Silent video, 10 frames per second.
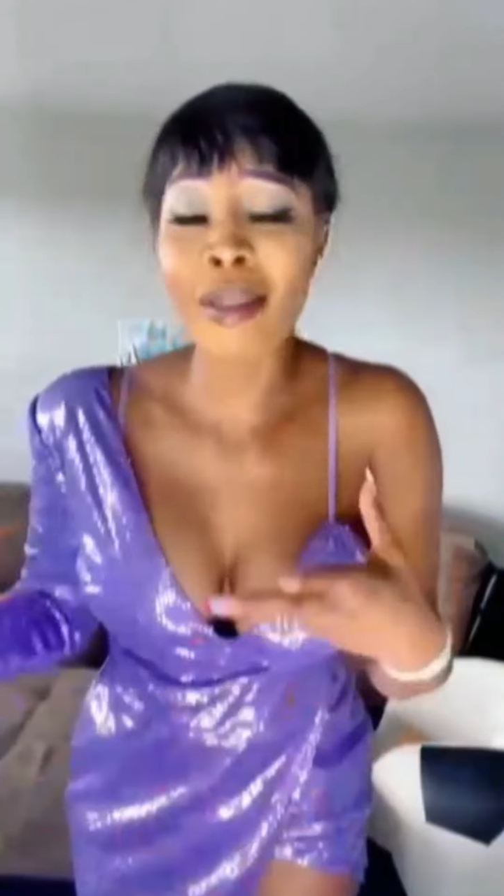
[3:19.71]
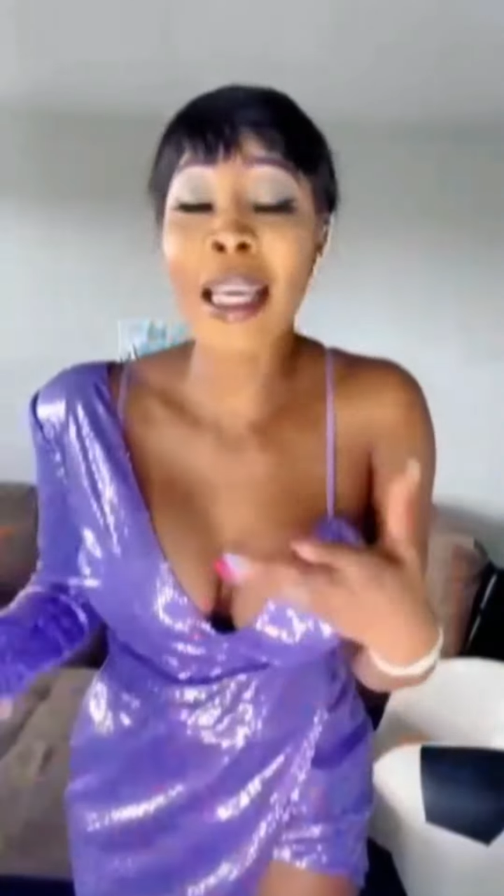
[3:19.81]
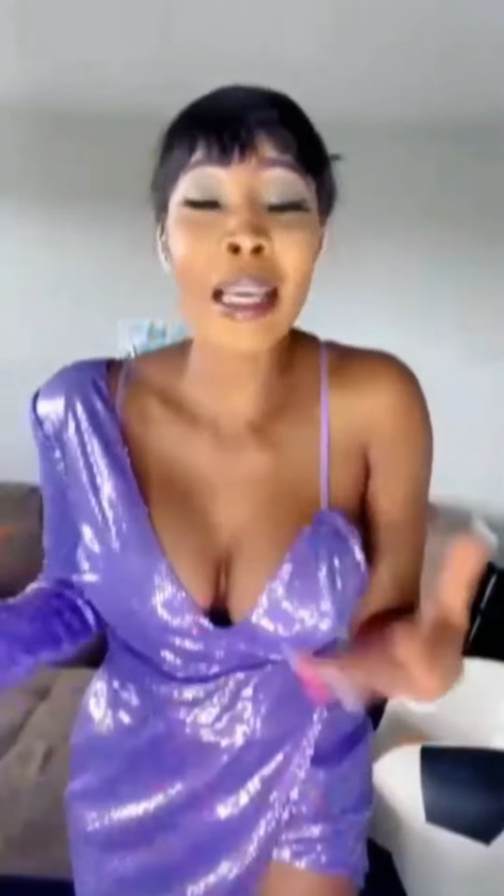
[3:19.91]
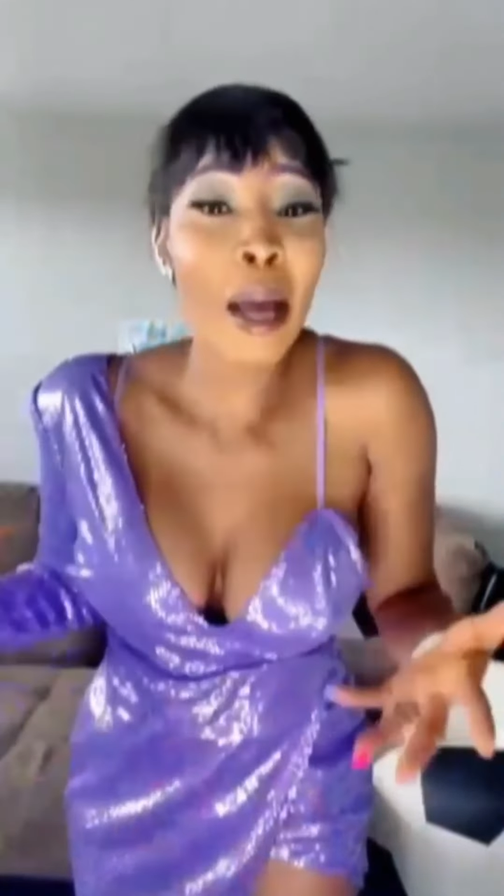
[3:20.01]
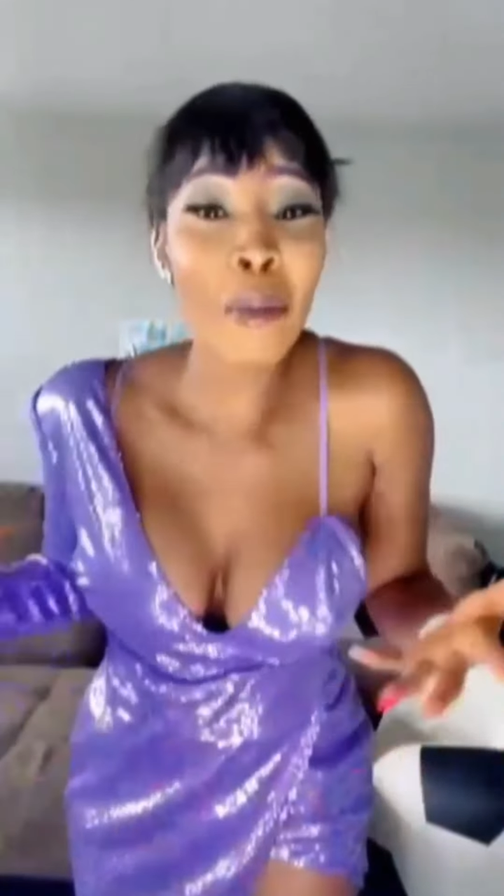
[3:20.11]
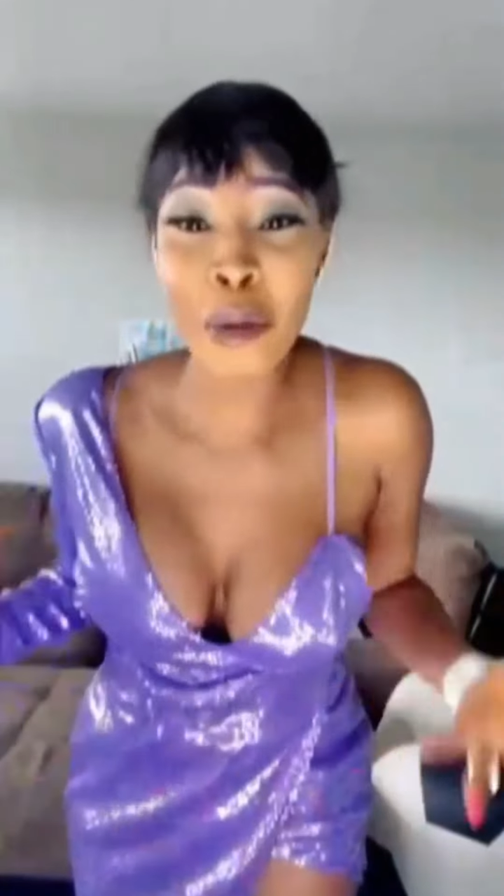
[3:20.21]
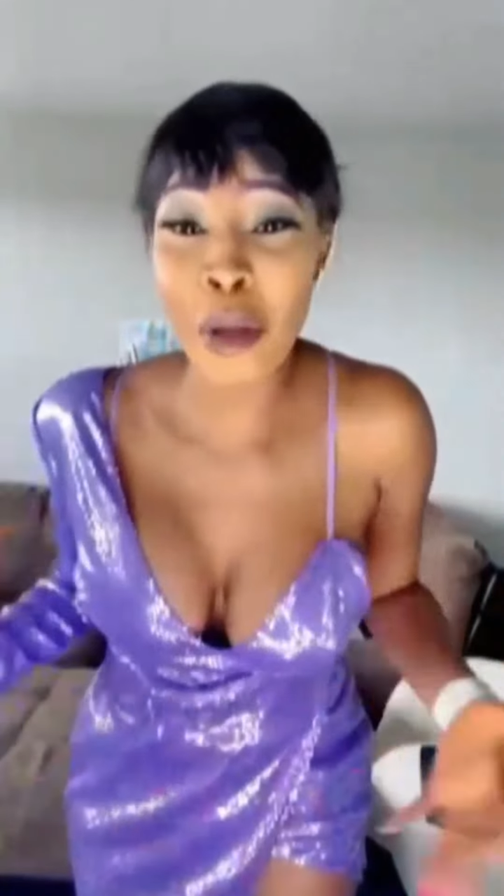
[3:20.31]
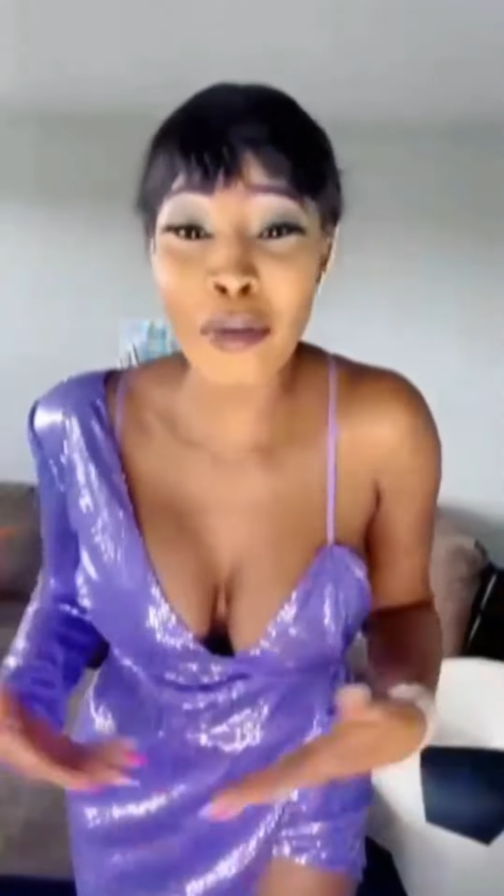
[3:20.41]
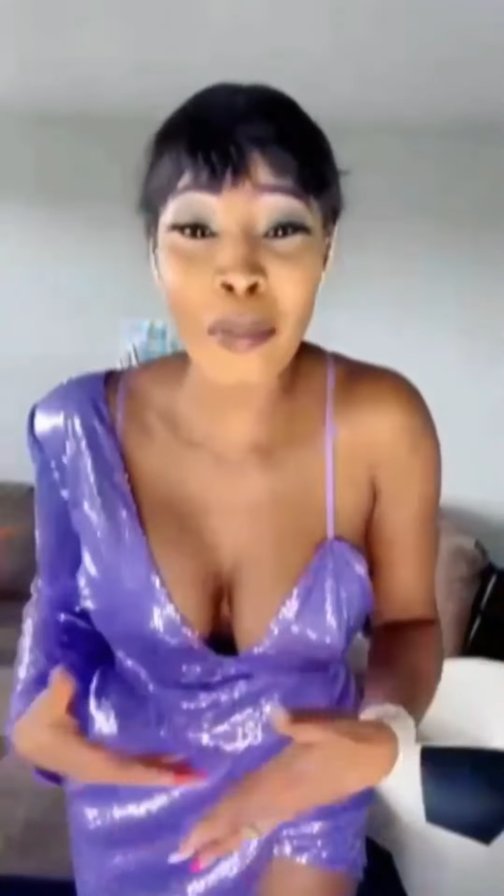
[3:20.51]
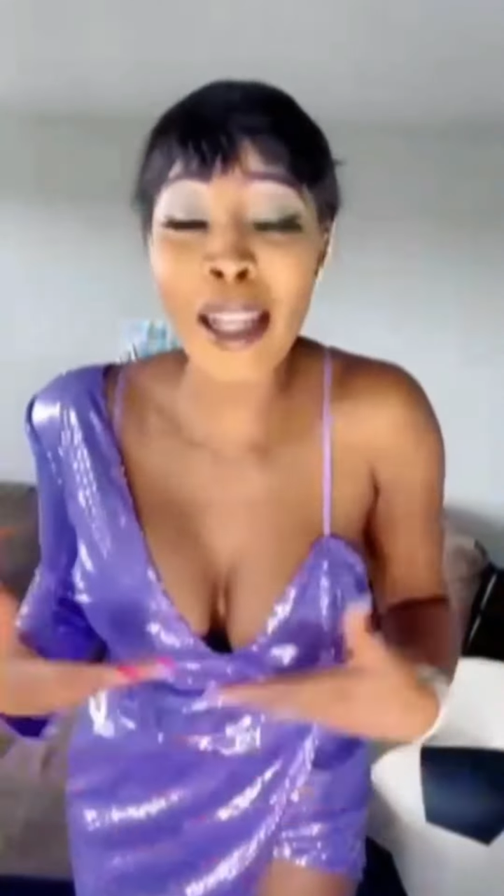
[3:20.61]

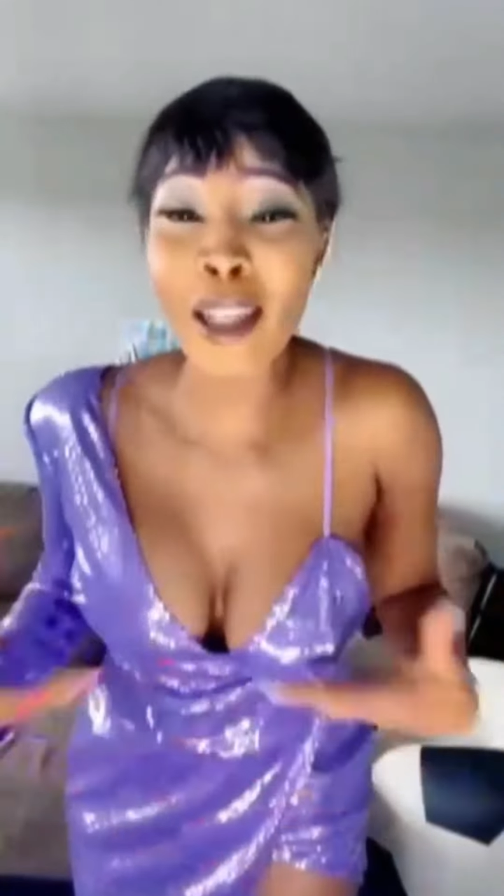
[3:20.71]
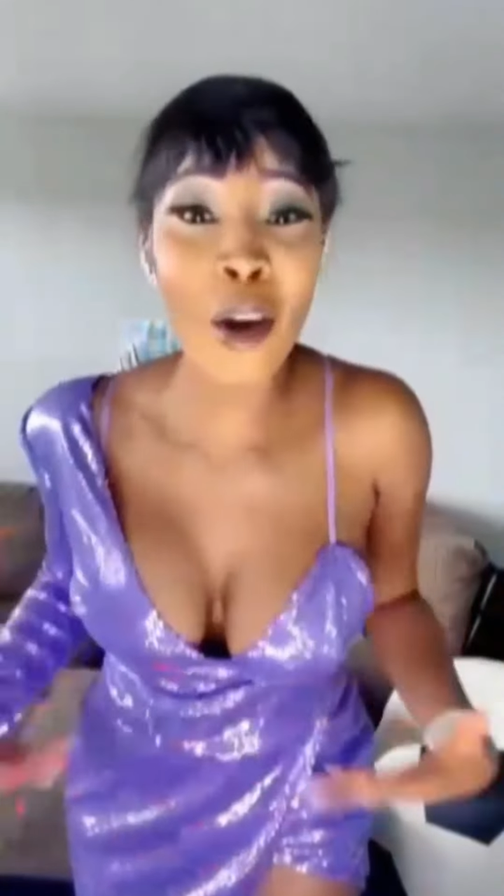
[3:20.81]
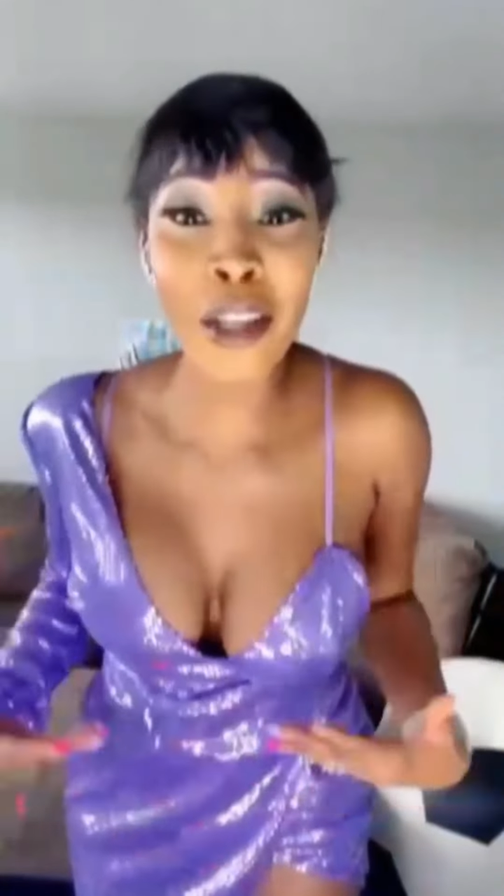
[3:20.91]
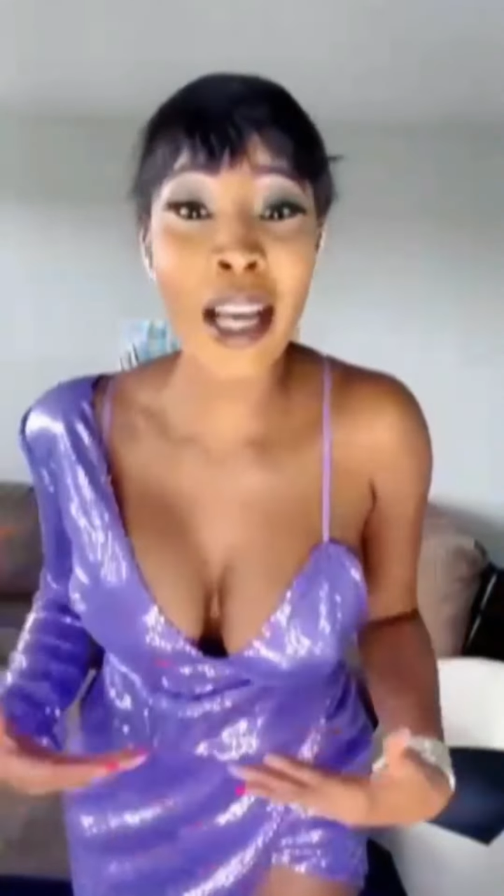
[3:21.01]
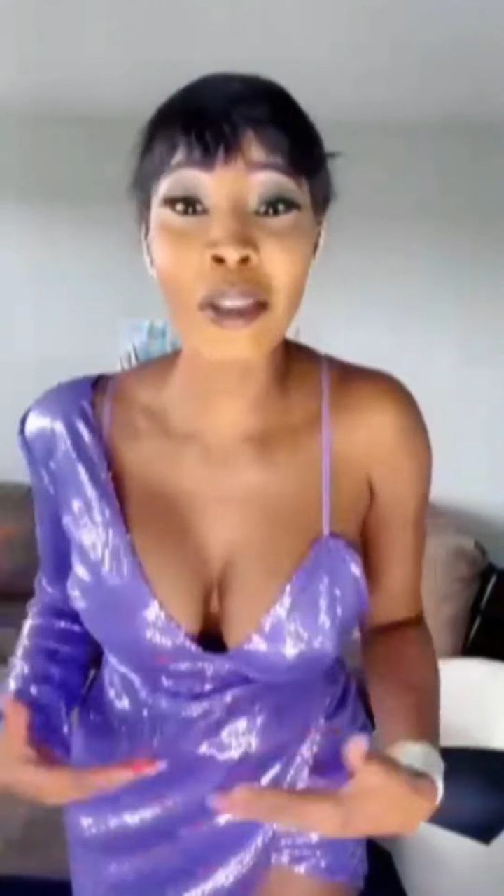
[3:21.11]
My lawyer